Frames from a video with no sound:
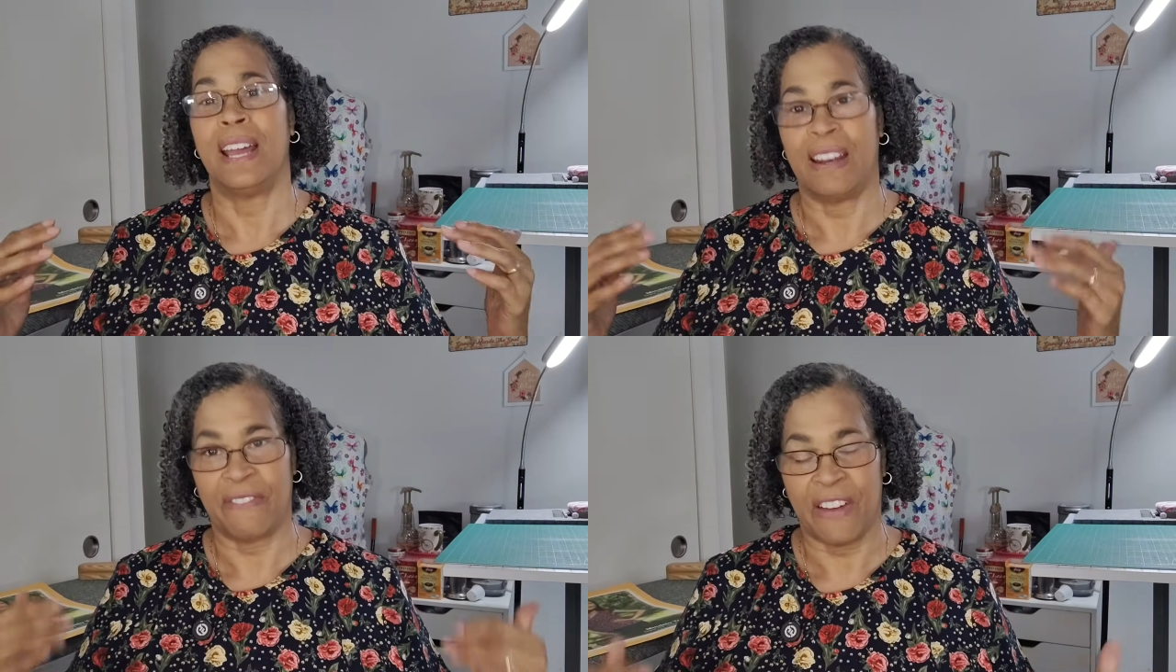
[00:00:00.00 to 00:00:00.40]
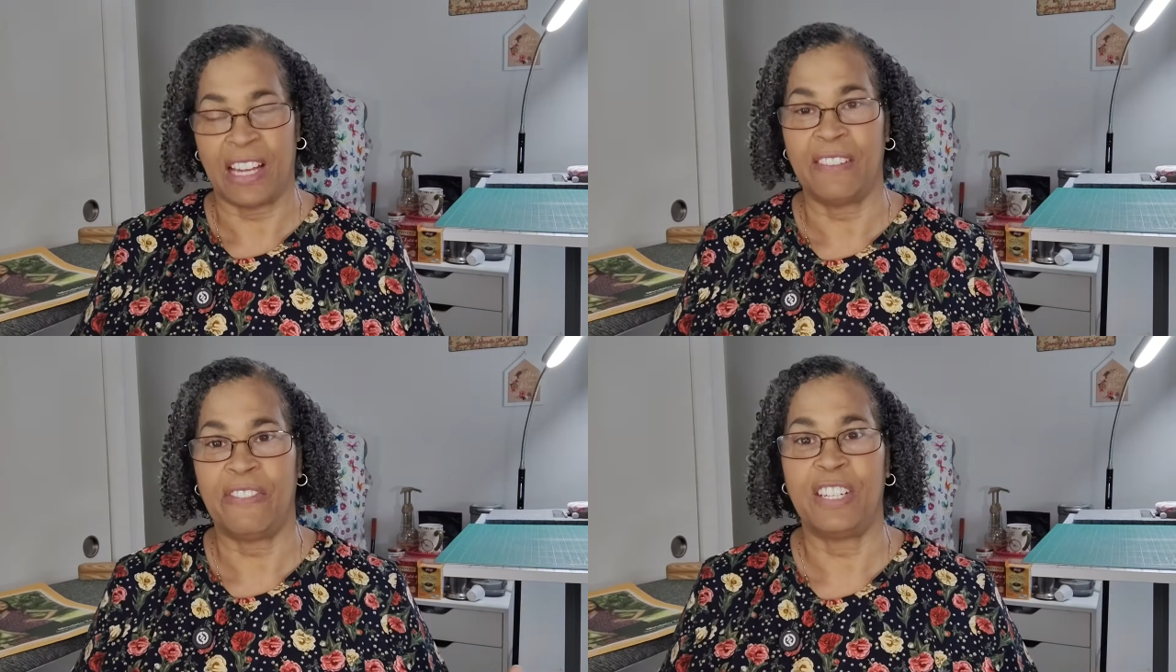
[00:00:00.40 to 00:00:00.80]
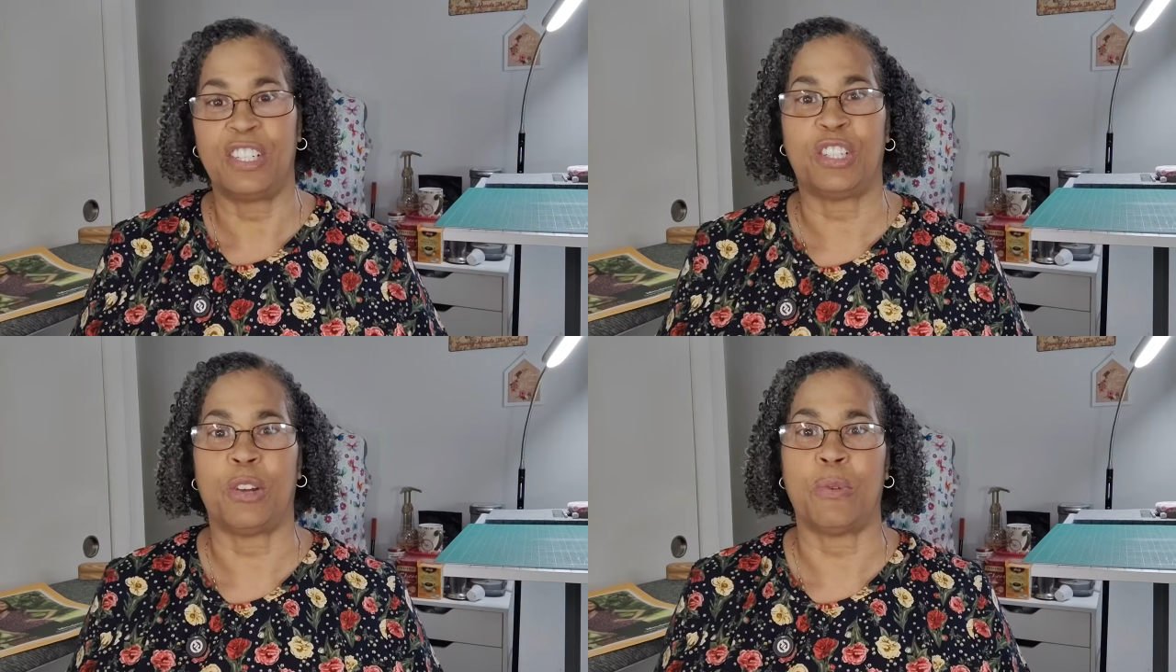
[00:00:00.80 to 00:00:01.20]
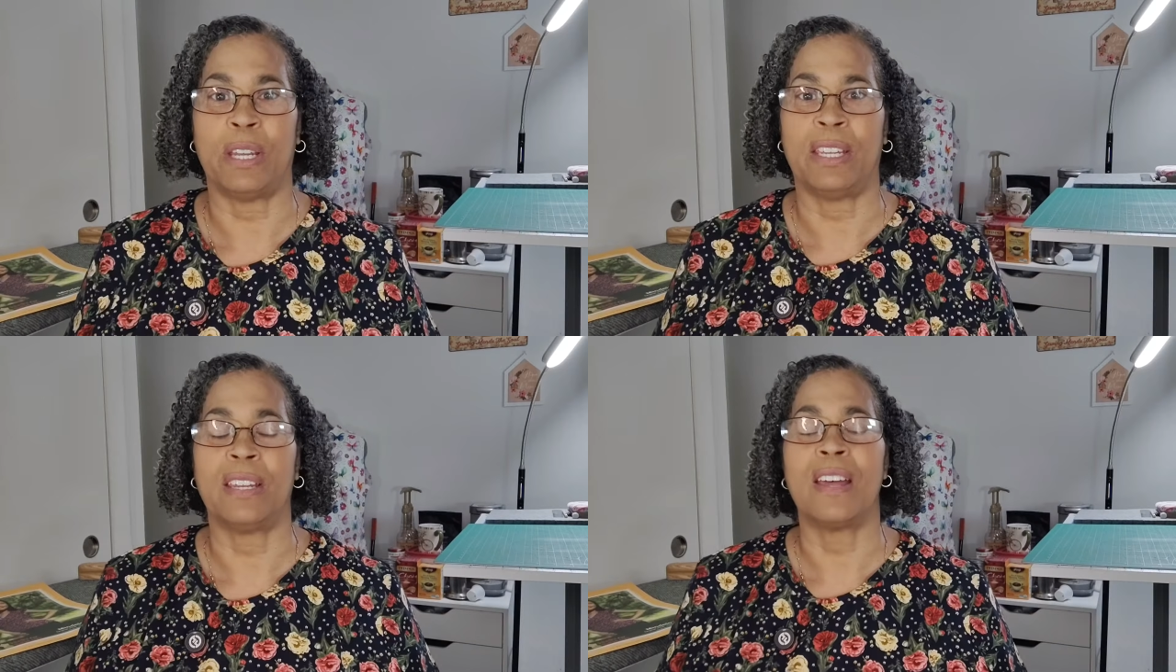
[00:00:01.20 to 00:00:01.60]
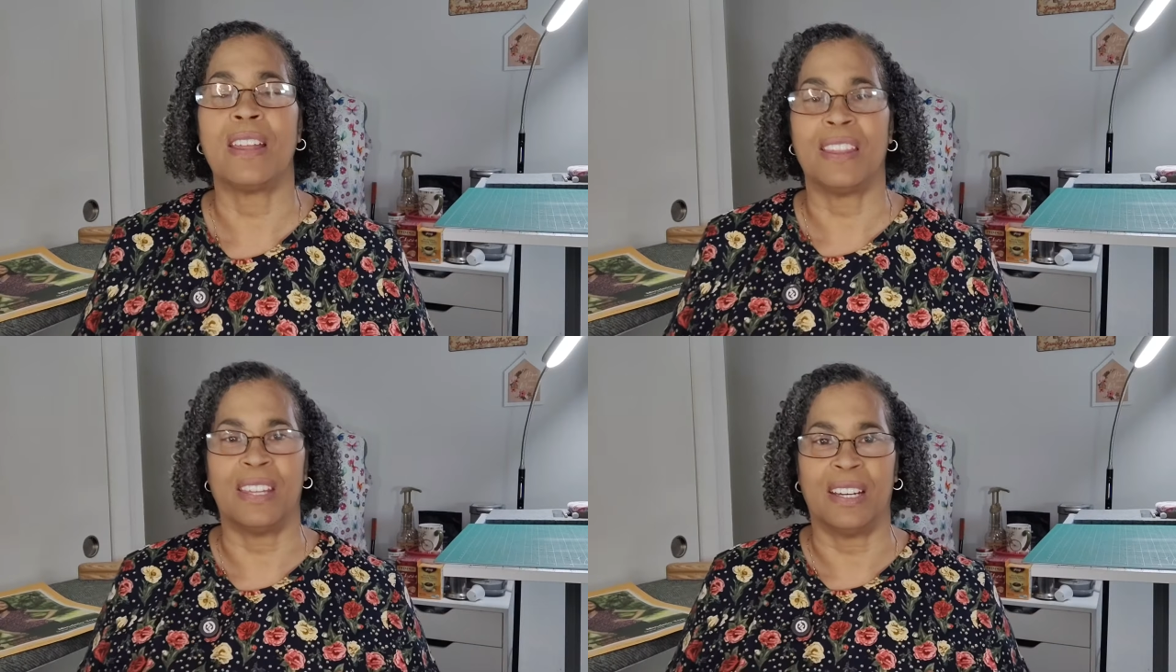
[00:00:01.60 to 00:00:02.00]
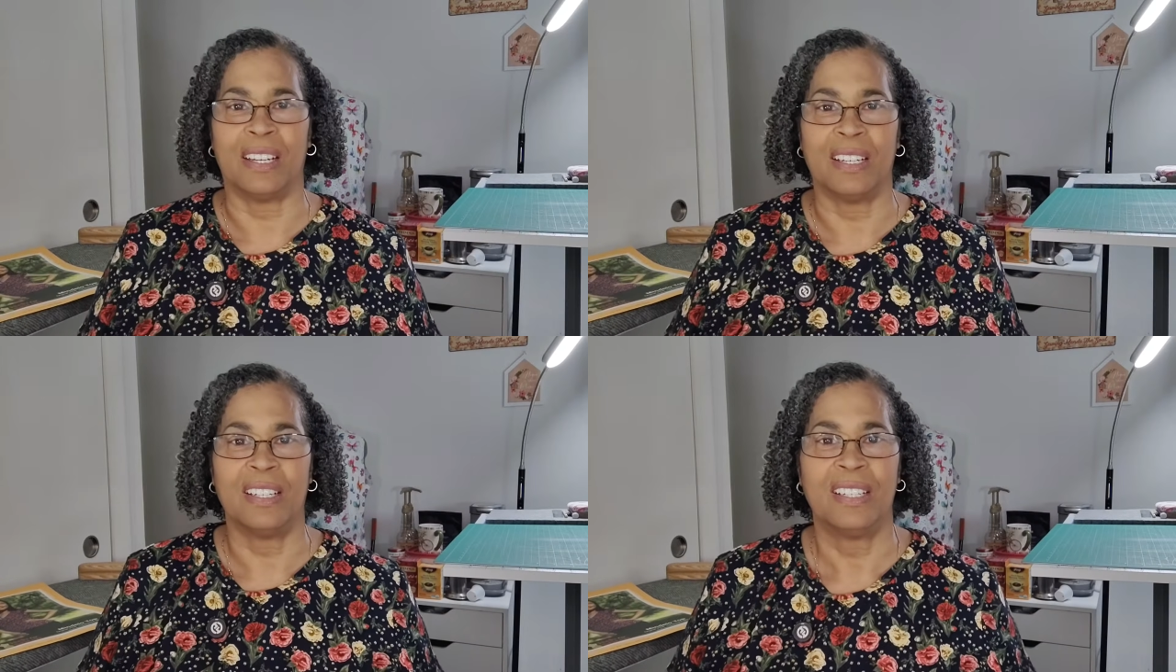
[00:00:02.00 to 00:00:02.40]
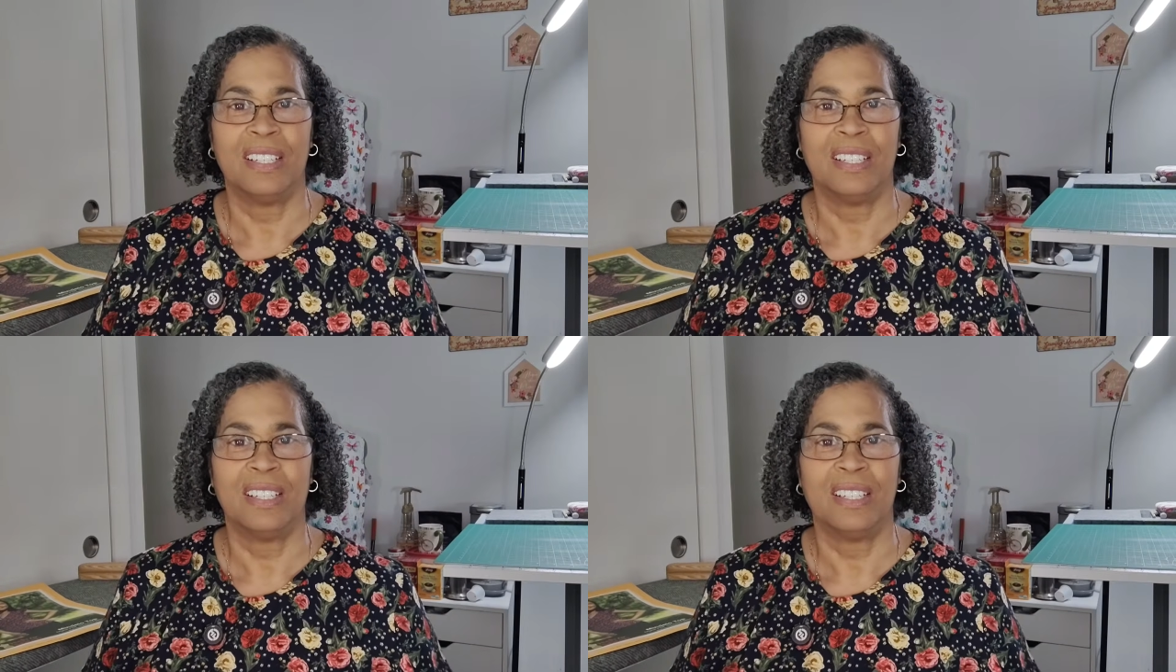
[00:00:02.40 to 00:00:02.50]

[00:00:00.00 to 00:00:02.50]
and I finally finished sewing the